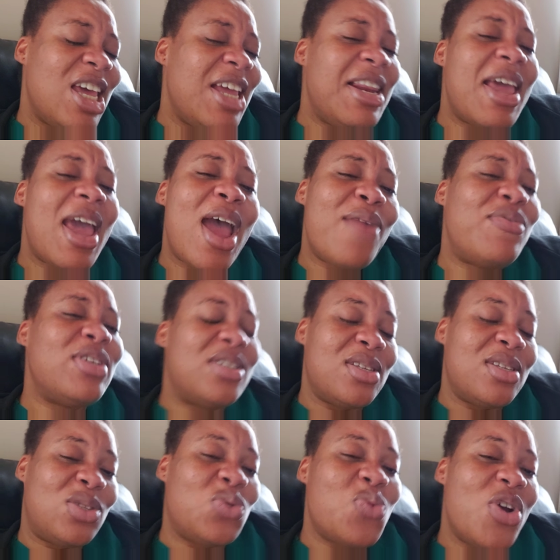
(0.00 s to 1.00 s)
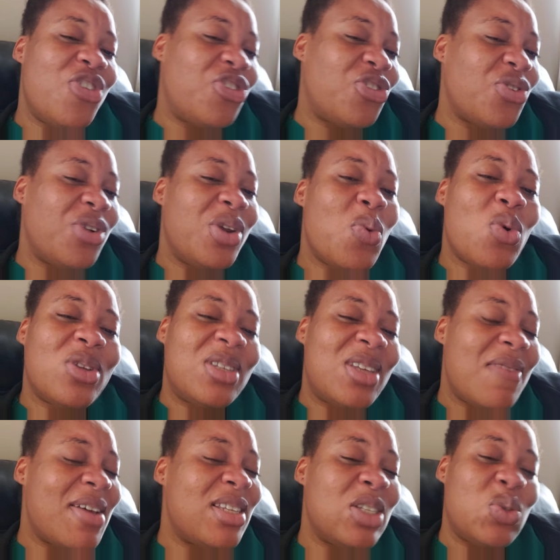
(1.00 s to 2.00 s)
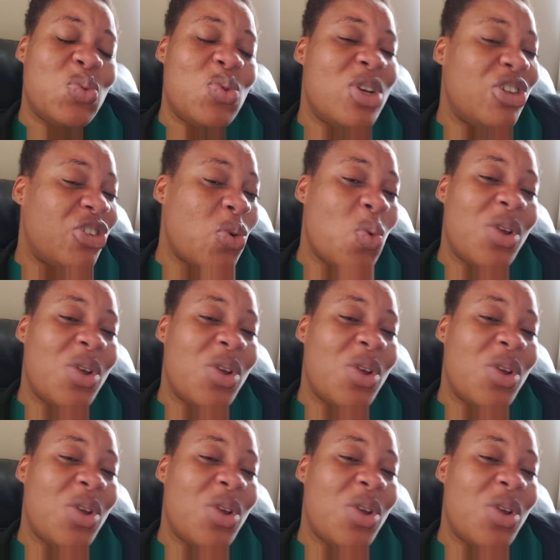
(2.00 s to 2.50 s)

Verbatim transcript: in every situation, in whatever situation,